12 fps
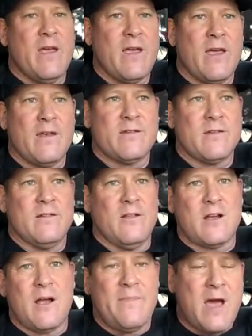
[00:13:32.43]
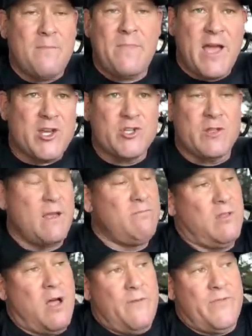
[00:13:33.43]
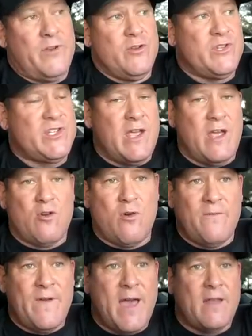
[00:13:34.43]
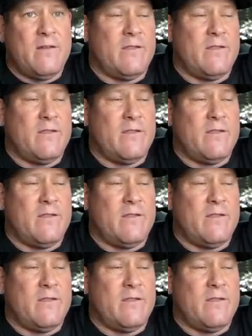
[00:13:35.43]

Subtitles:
And look, I'm not bashing. I love the new C8 Corvette.